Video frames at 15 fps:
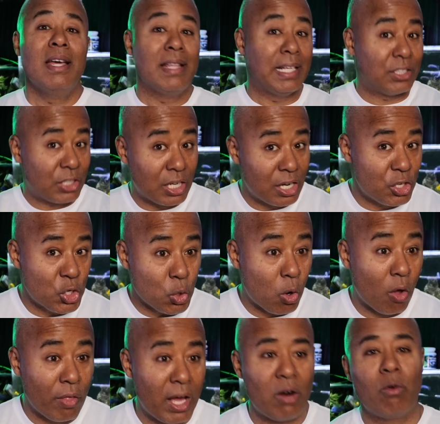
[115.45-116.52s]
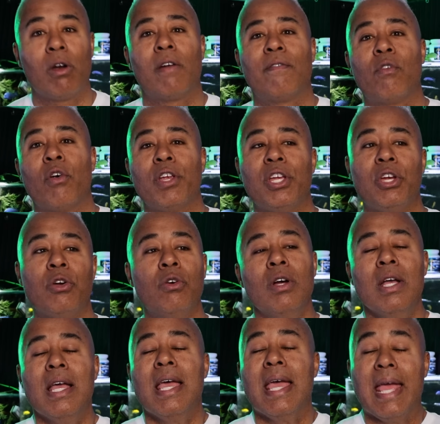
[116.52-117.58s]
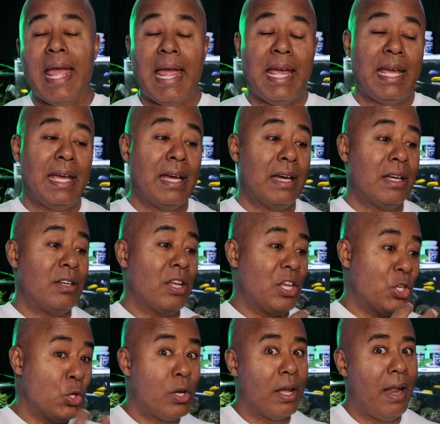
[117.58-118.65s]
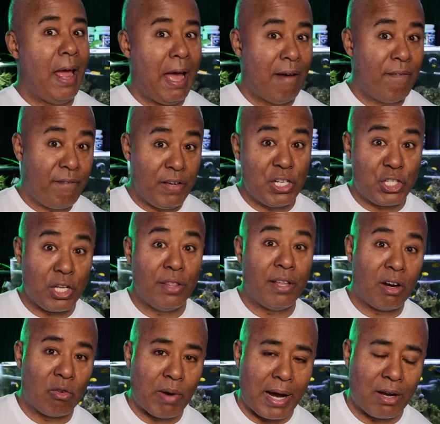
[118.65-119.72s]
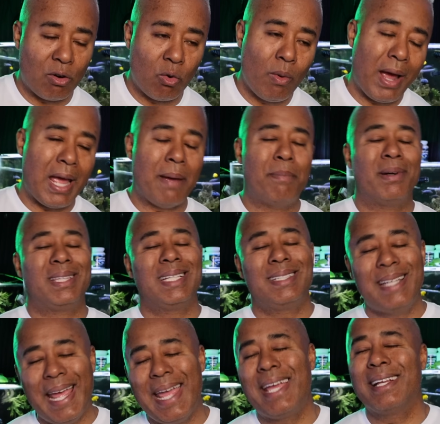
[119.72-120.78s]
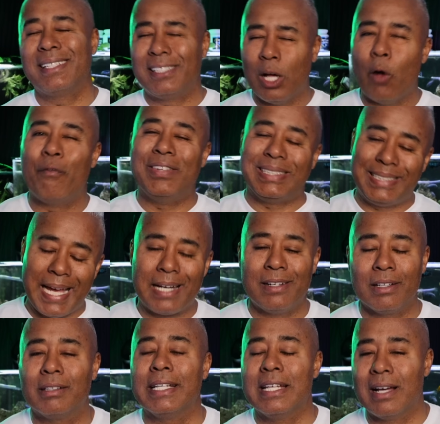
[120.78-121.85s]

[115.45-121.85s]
that's gonna do all that work for you, and you could have fish in there right away. But the tank itself is technically